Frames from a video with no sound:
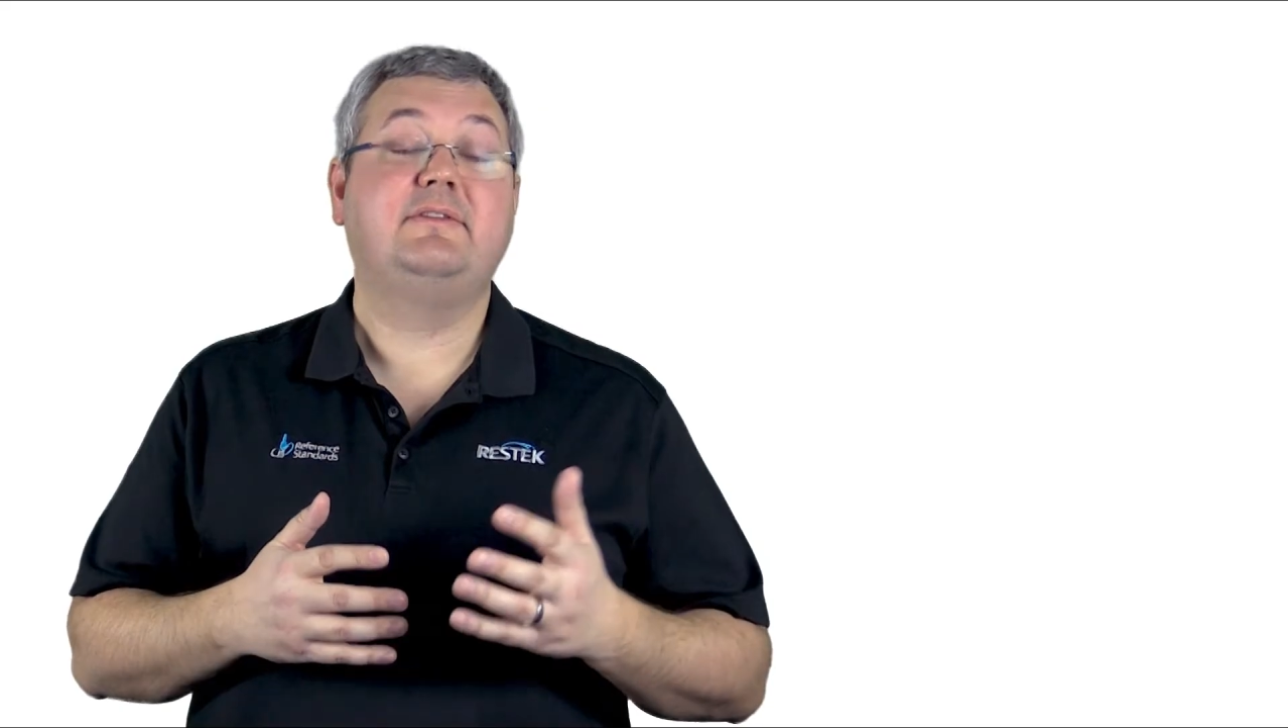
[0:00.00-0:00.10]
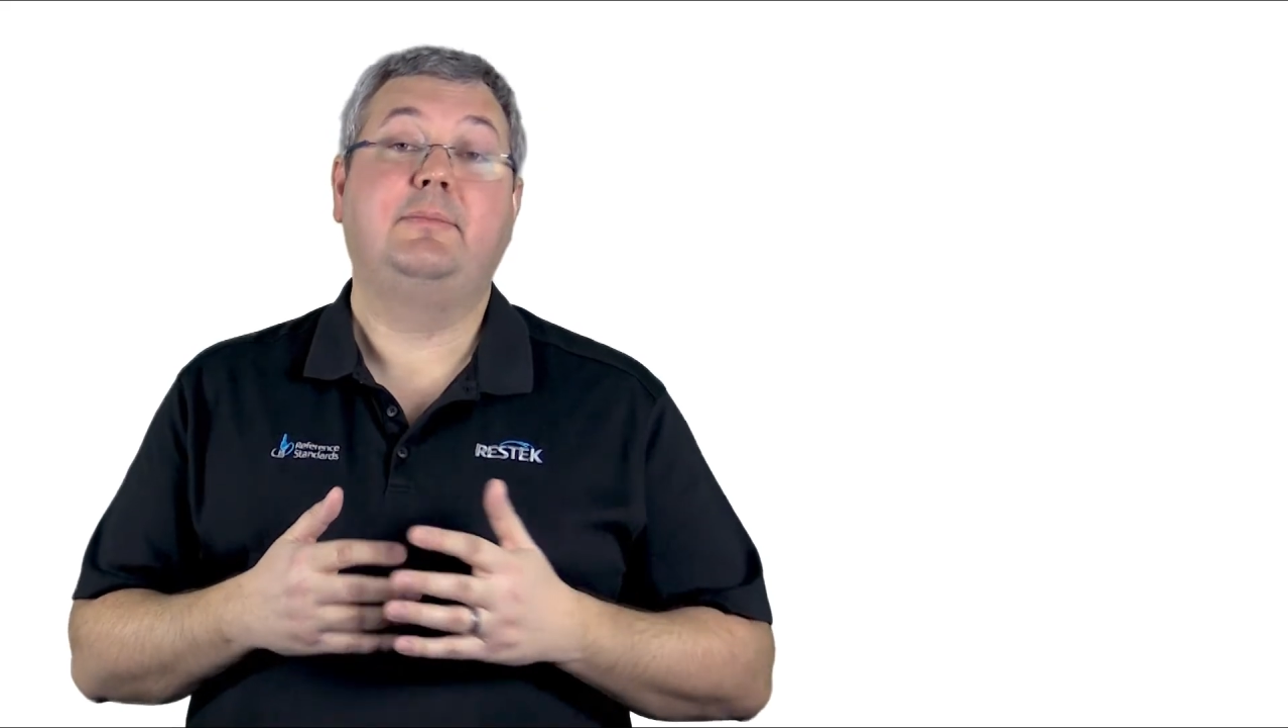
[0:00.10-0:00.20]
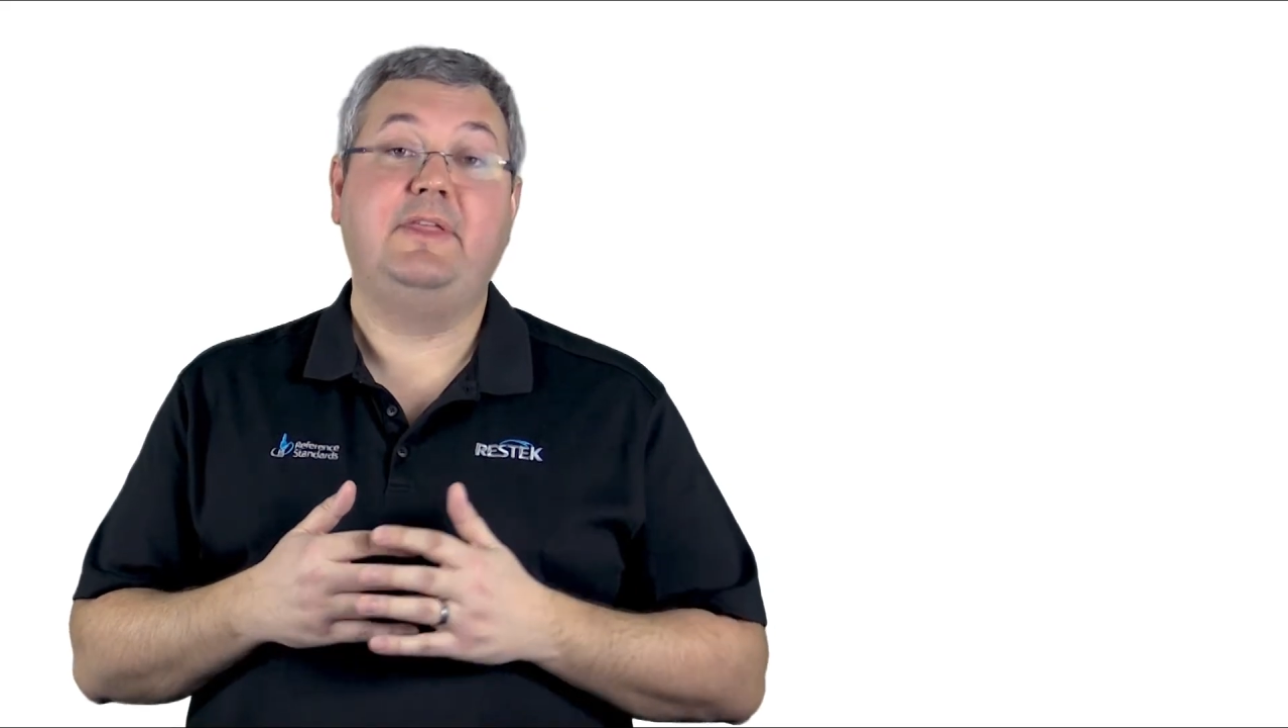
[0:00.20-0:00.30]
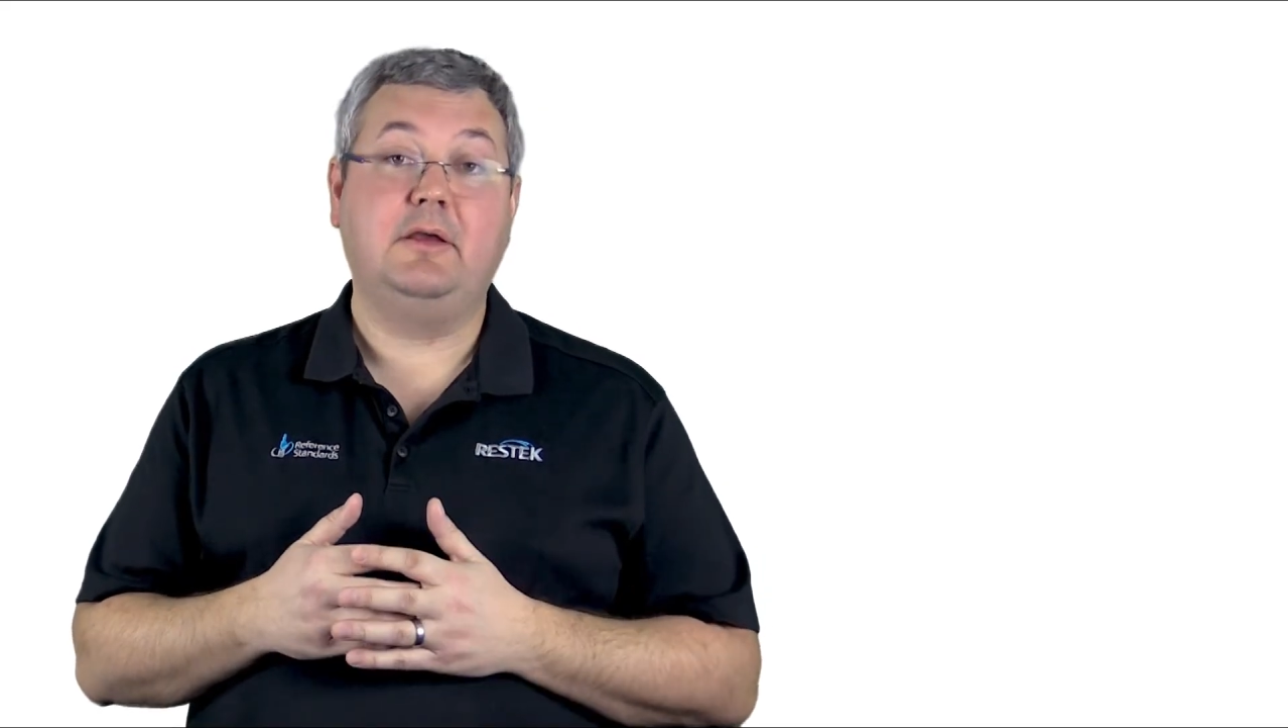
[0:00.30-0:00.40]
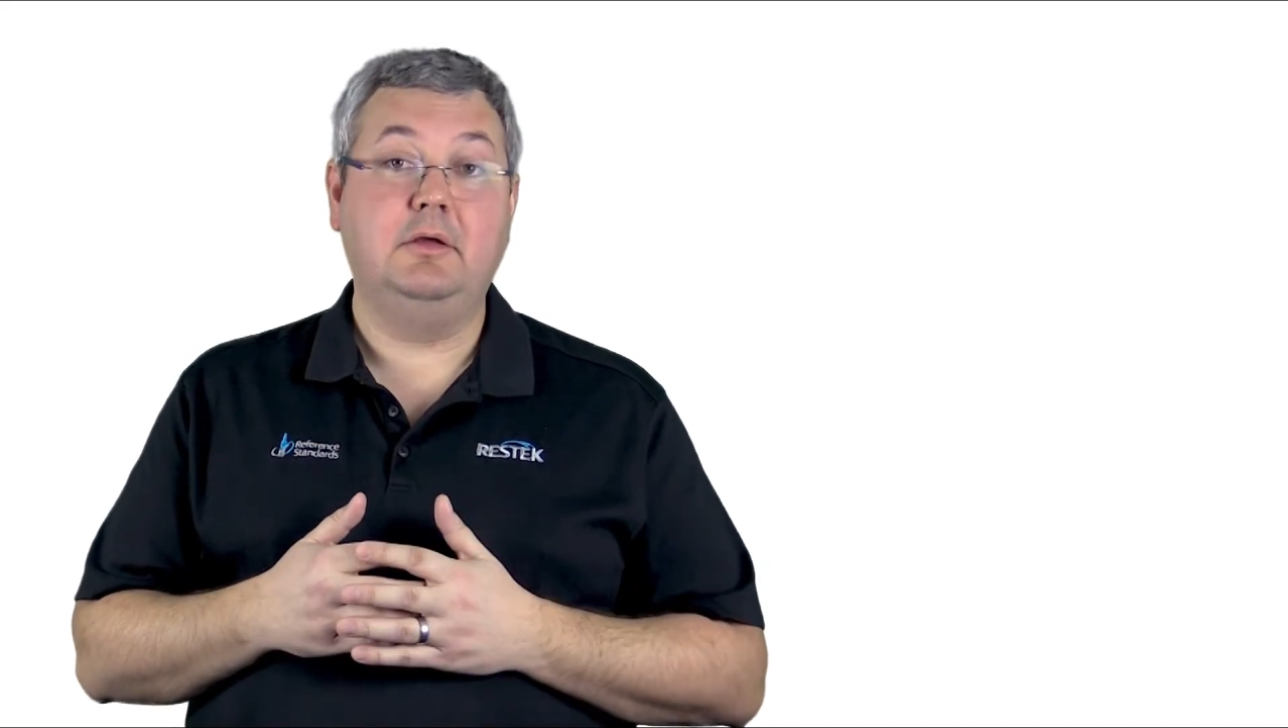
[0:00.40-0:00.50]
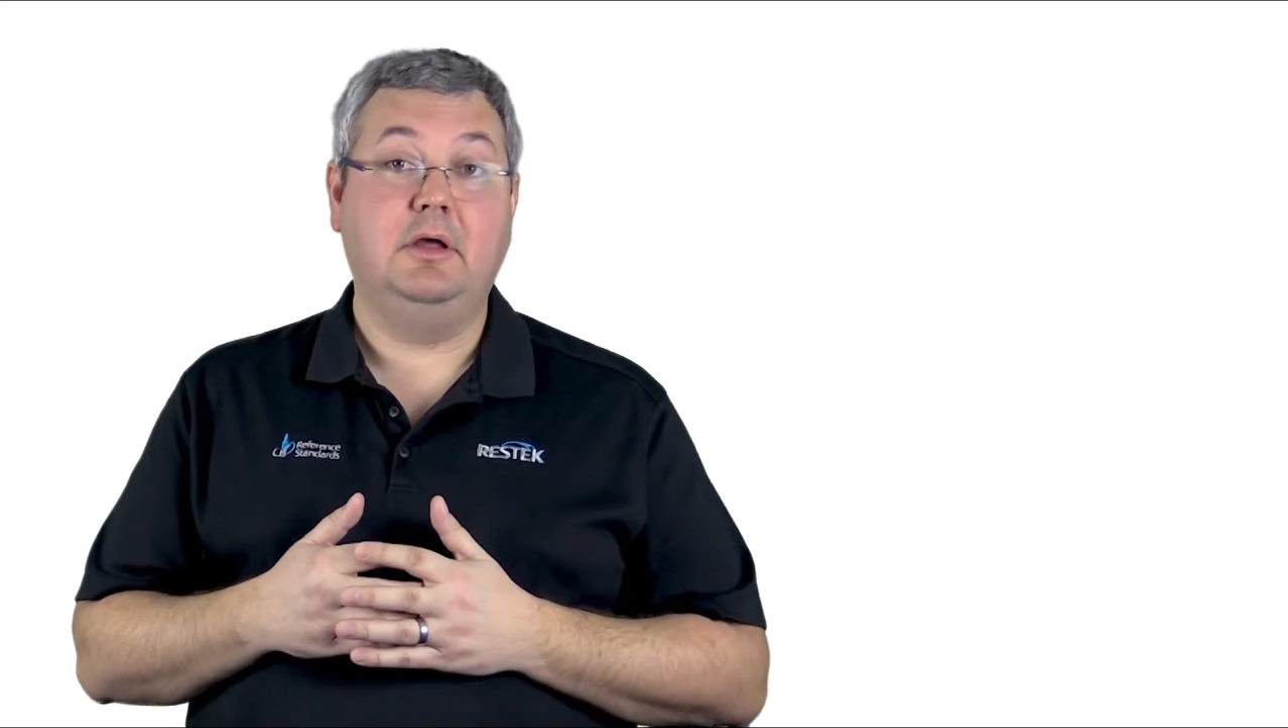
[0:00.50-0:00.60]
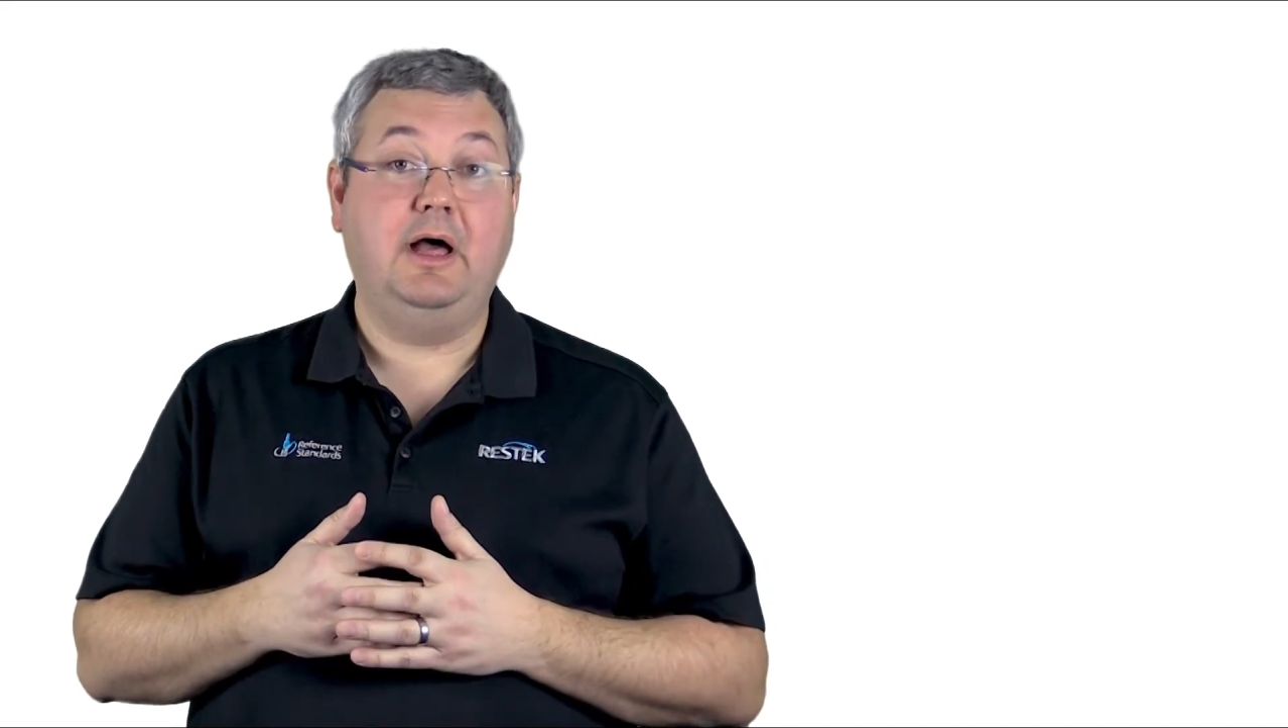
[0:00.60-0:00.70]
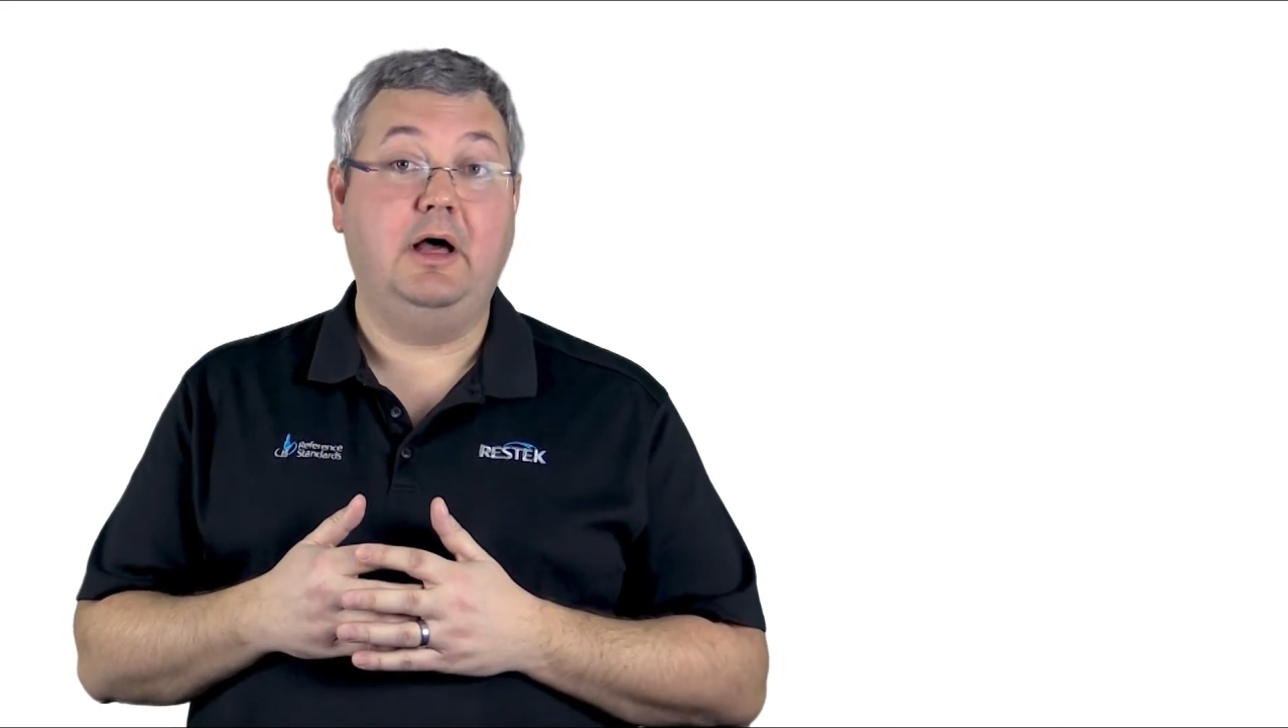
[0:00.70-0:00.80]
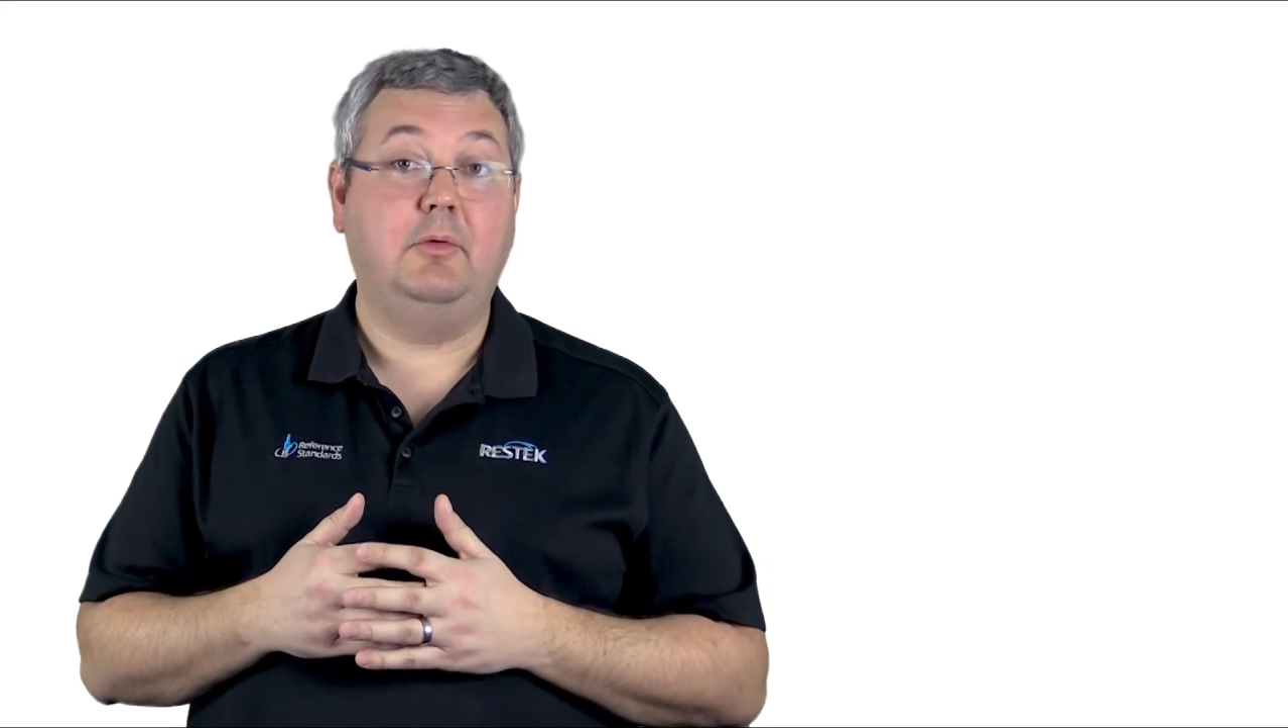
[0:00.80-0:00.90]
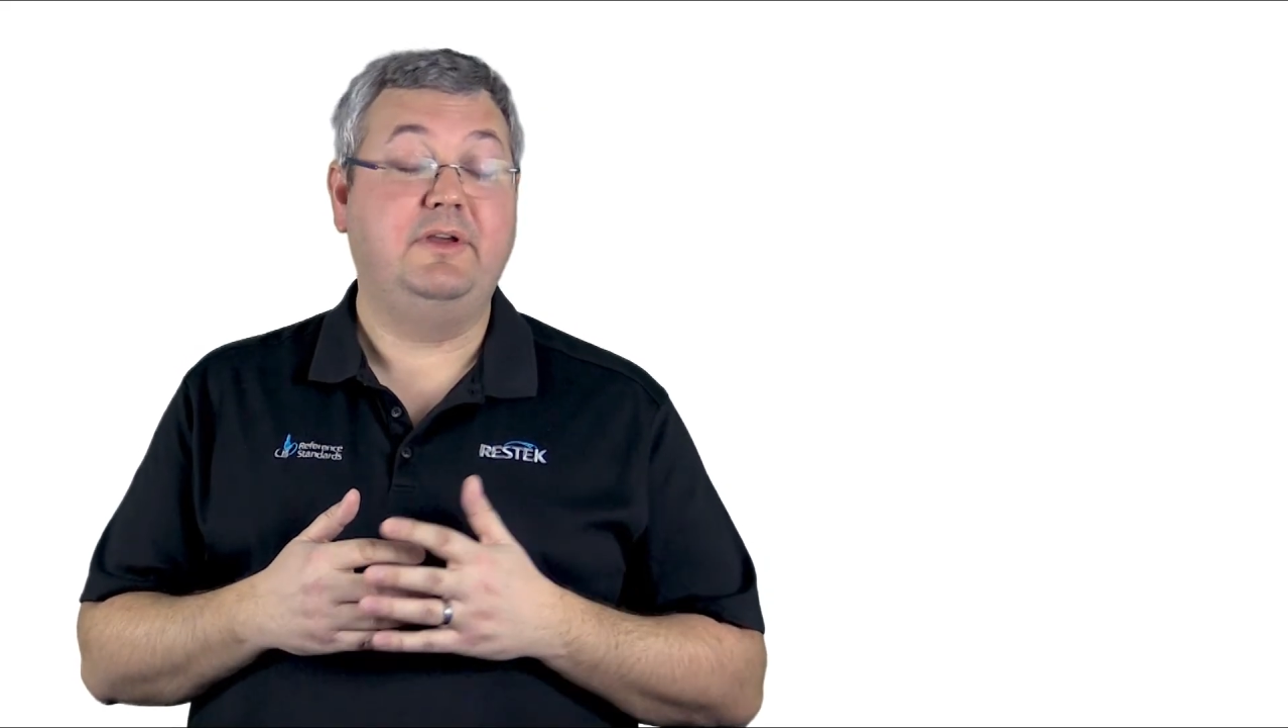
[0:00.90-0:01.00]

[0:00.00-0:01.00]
something uh,